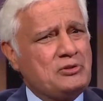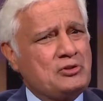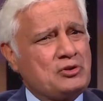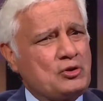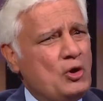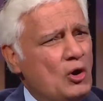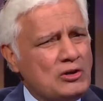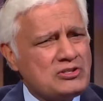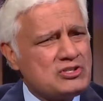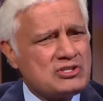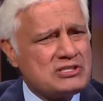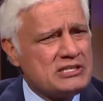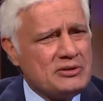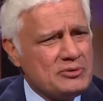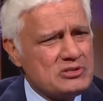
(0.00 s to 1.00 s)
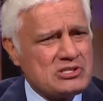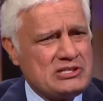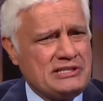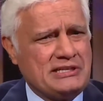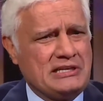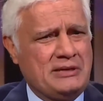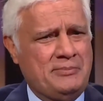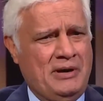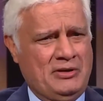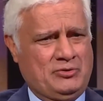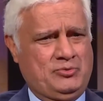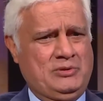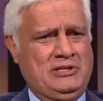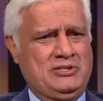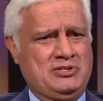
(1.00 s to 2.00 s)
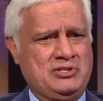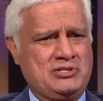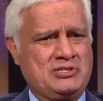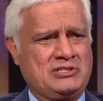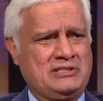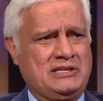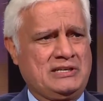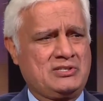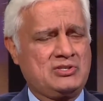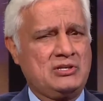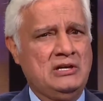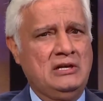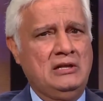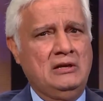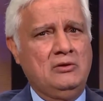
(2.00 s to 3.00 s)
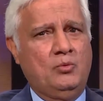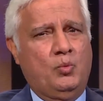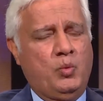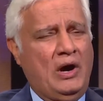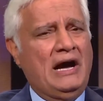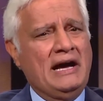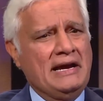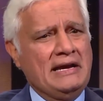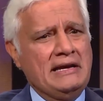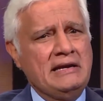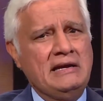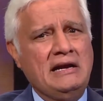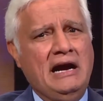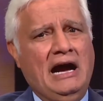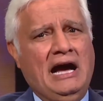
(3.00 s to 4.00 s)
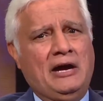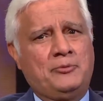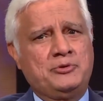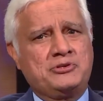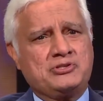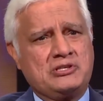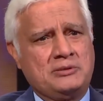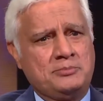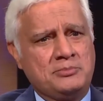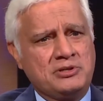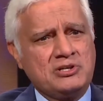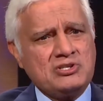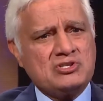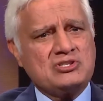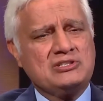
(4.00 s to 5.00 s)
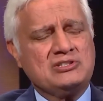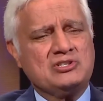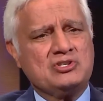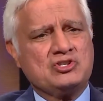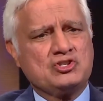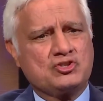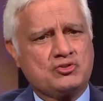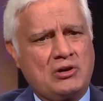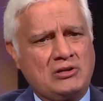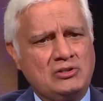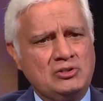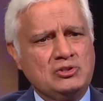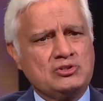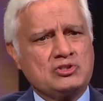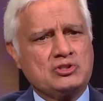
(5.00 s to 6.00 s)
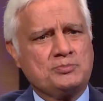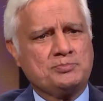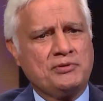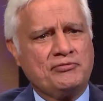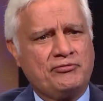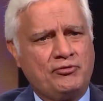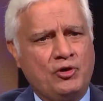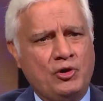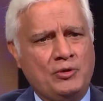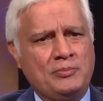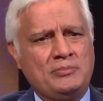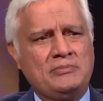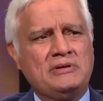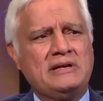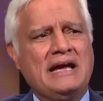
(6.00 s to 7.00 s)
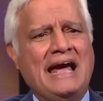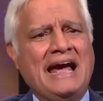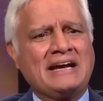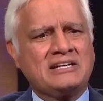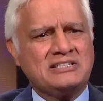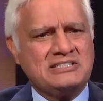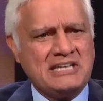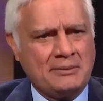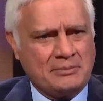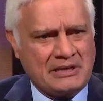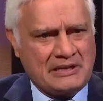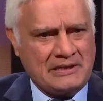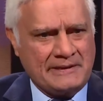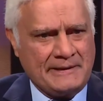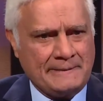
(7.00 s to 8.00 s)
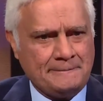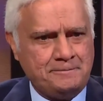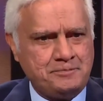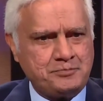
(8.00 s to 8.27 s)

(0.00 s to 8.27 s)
thought seriously about religious things. Why? I was immersed in the struggle to perform academically.